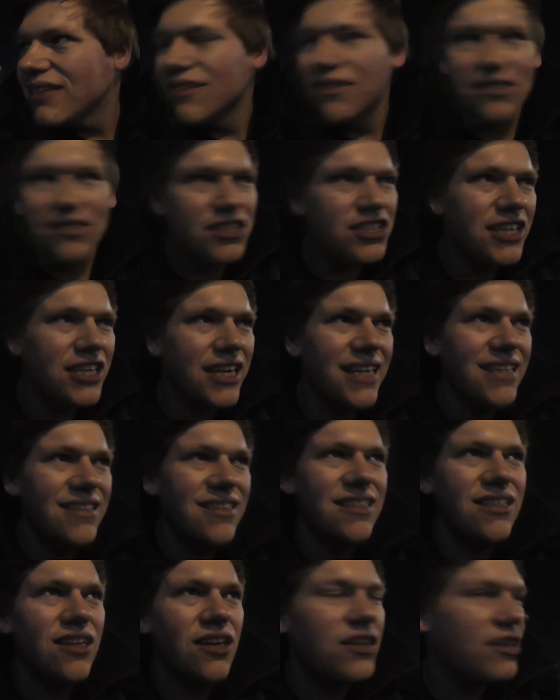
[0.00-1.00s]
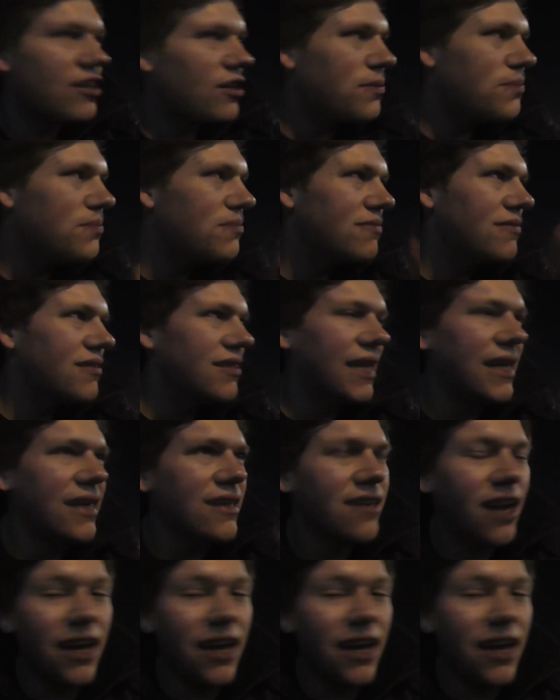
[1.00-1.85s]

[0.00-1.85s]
or Shit Indie Nightclub thing.